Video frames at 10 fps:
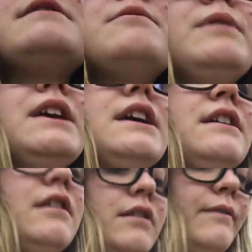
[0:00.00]
that we
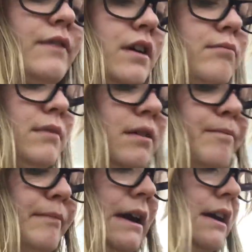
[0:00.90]
get are from
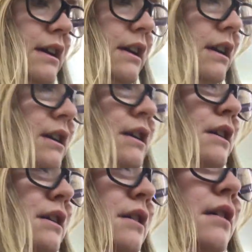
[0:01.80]
my
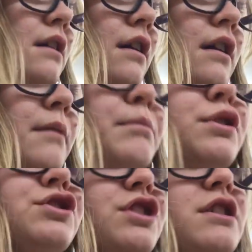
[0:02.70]
uh,
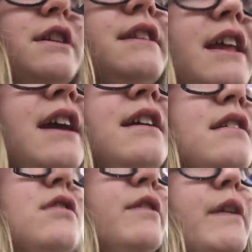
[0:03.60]
butcher, and
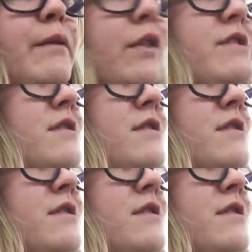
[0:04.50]
they you have to freeze